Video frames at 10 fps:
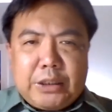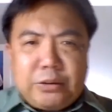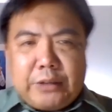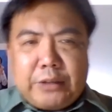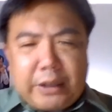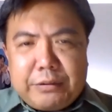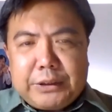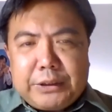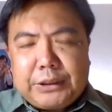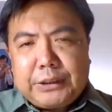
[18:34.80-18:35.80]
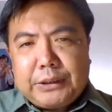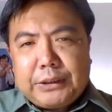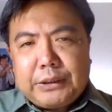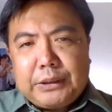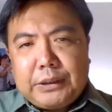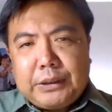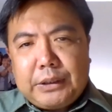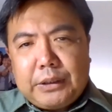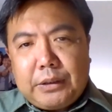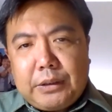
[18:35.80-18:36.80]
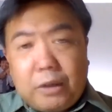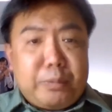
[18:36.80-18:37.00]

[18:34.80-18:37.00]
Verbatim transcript: to the heavens? Or